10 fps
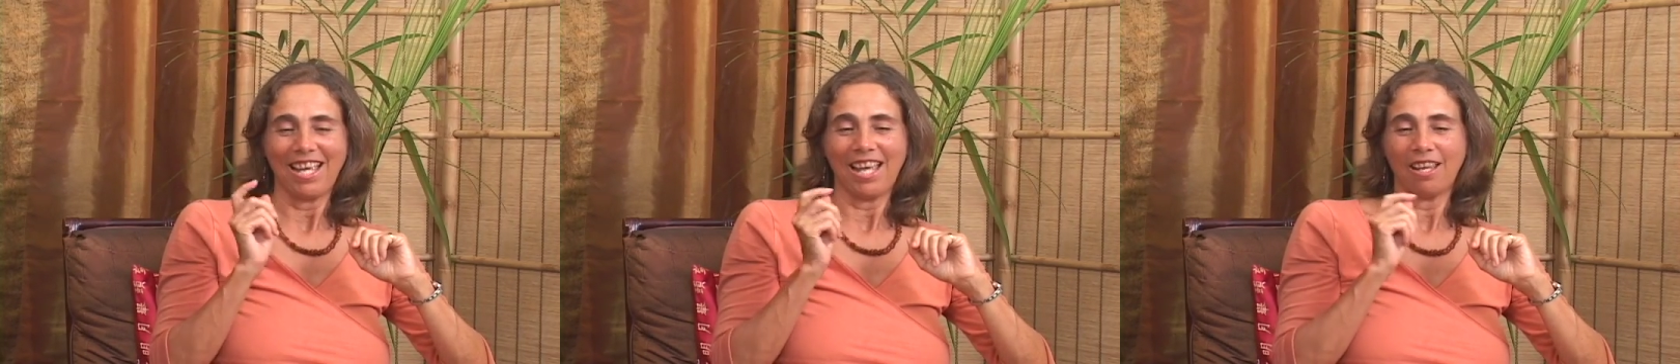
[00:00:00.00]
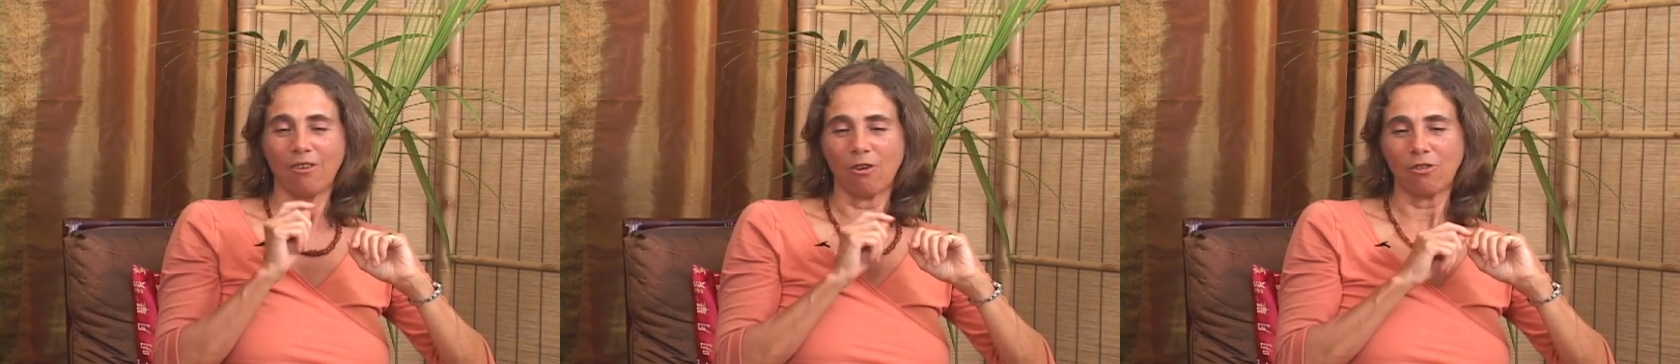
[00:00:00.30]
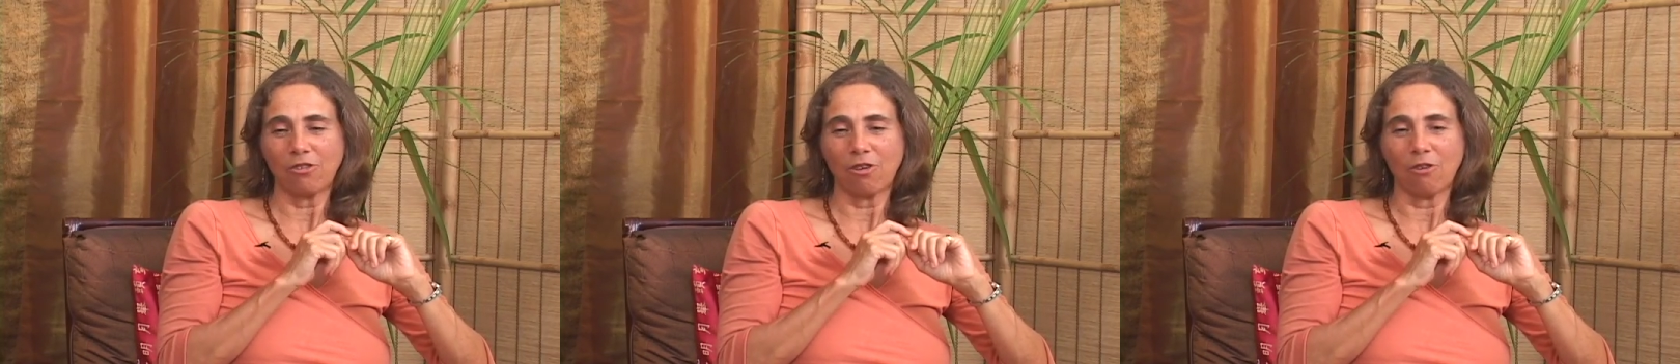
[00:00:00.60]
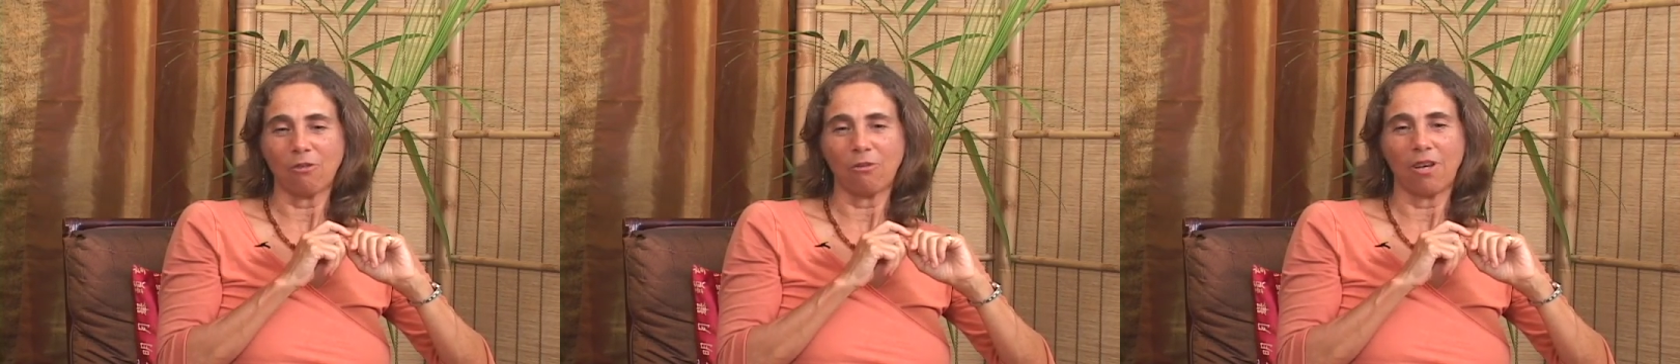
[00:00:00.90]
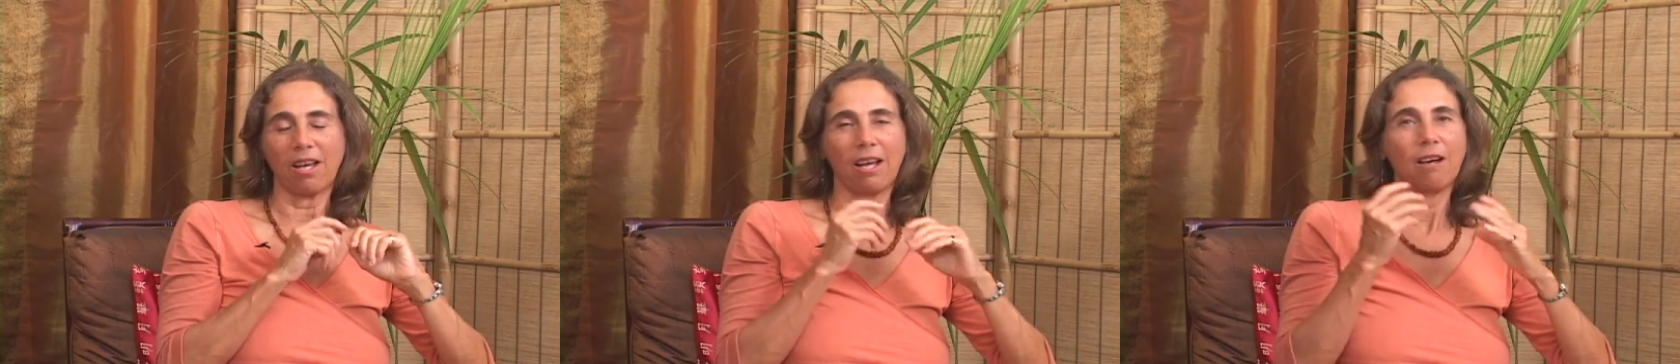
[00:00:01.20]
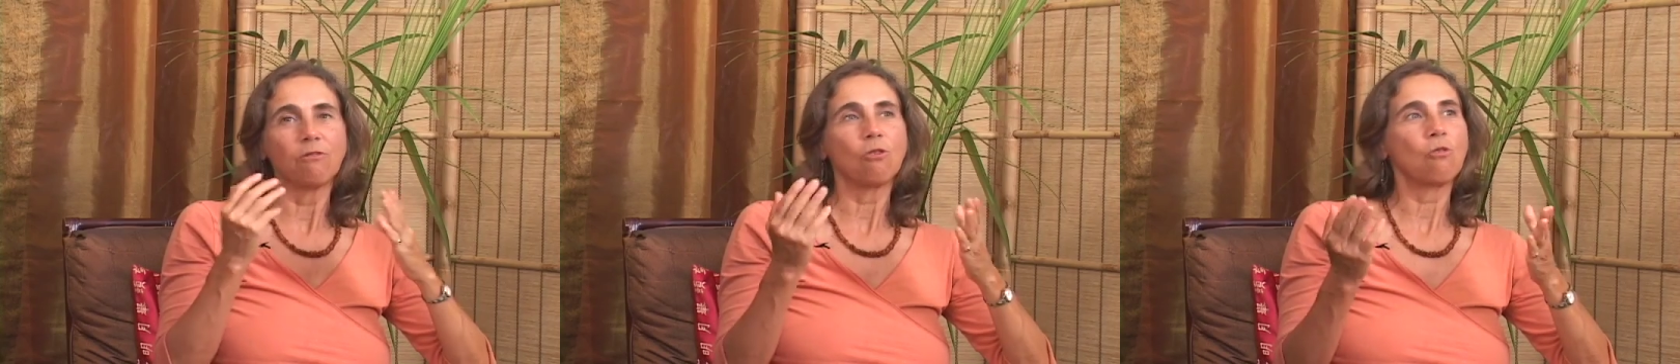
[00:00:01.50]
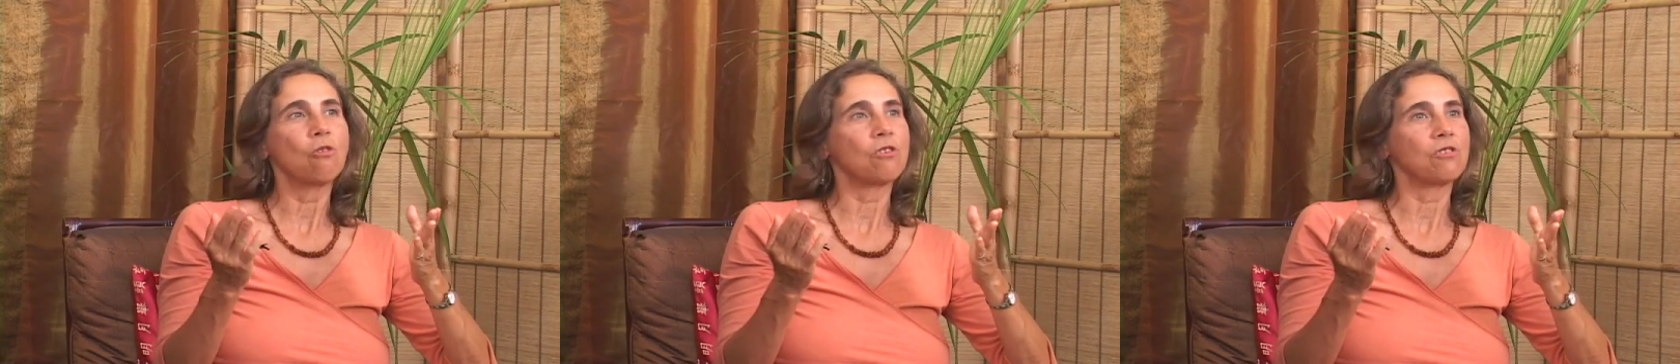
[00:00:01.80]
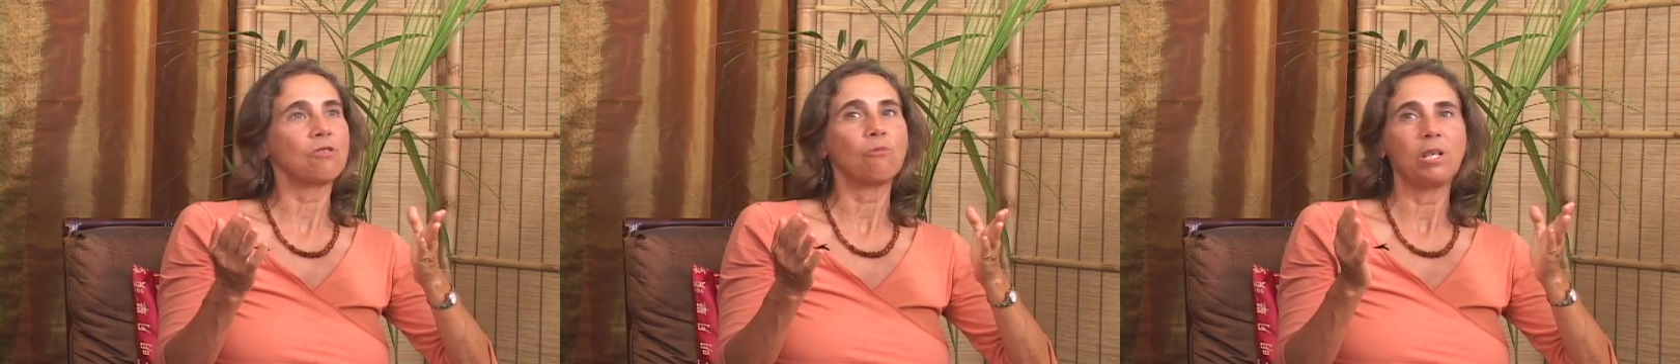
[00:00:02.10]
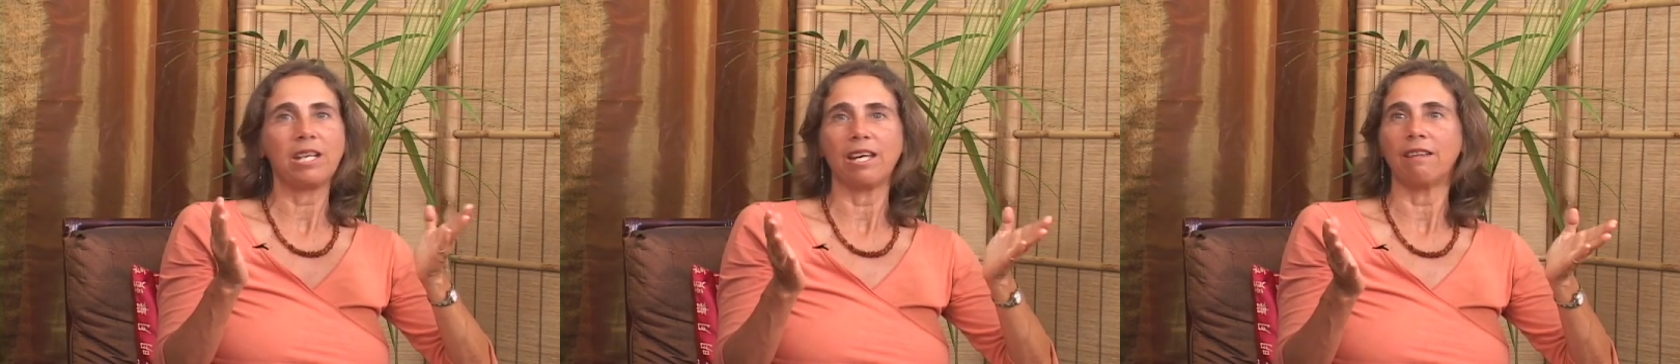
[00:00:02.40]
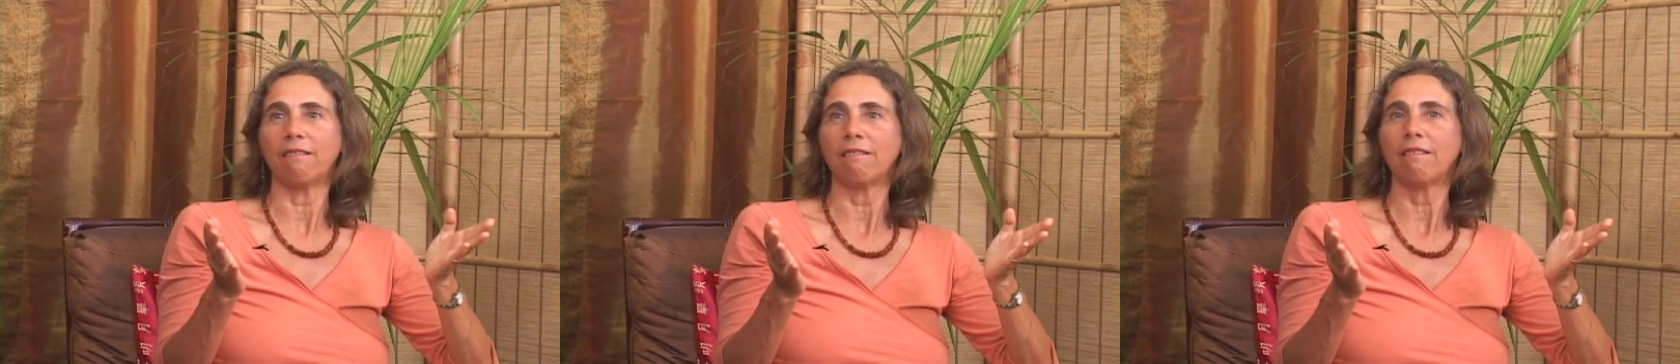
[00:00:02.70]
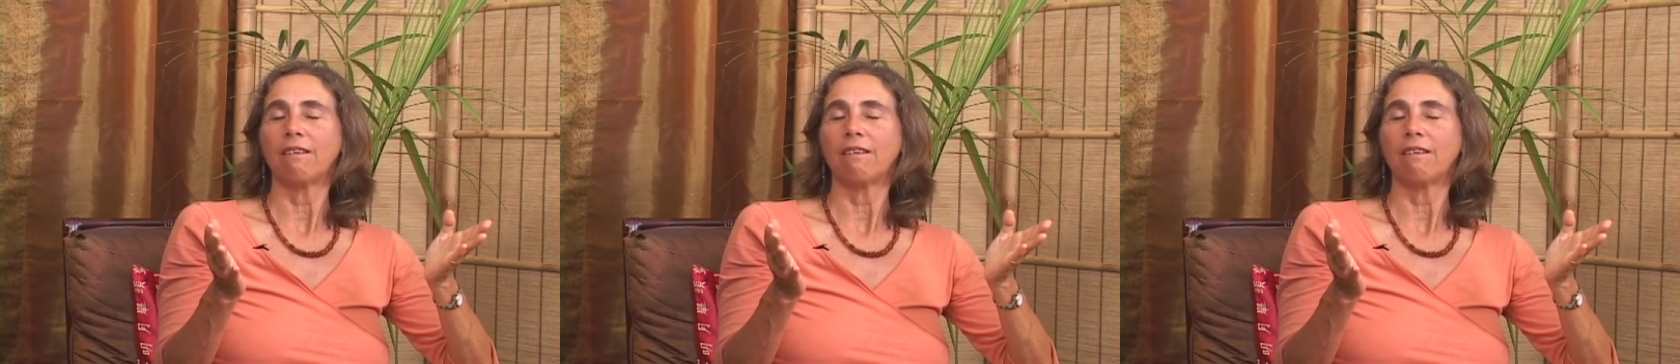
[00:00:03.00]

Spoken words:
and also, of course, we can